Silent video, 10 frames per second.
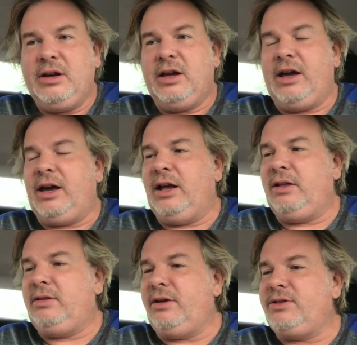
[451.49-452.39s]

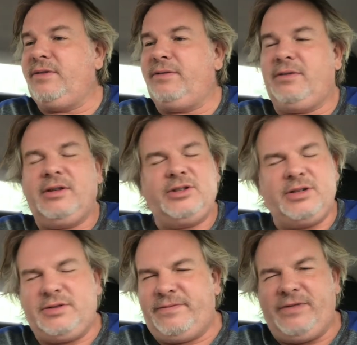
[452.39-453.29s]
There's a
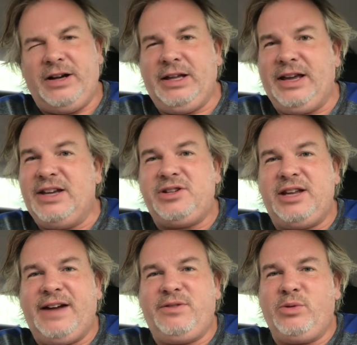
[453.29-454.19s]
just funny, I guess you'd
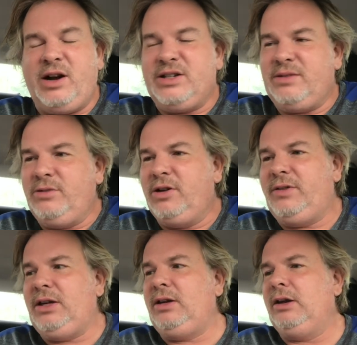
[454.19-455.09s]
have to watch the
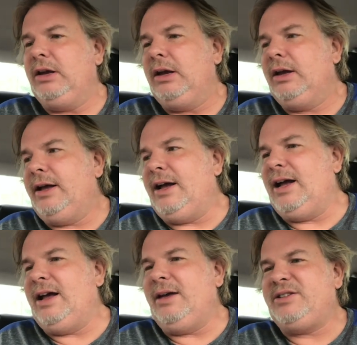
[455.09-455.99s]
movie.
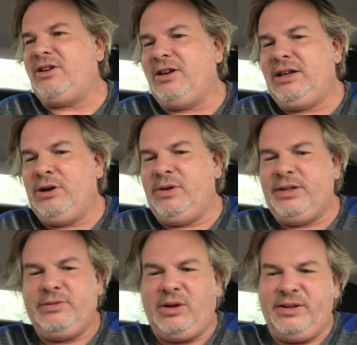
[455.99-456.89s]
It's hard to go
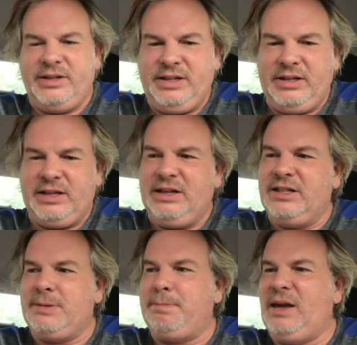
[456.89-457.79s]
into all the
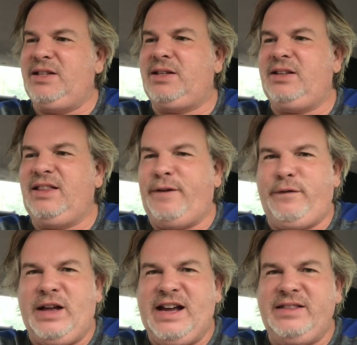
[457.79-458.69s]
details, but basically they
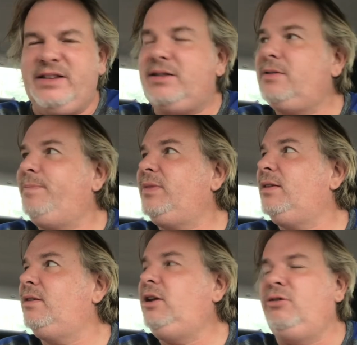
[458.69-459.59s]
find this,
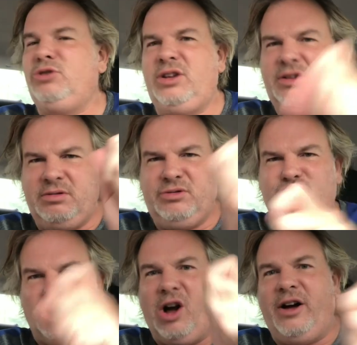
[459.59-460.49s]
you know,
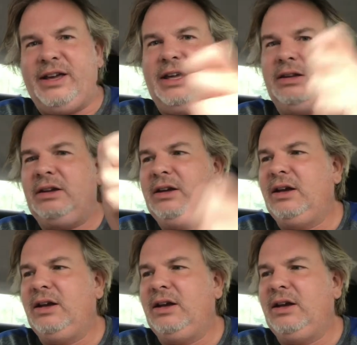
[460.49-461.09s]
drawing.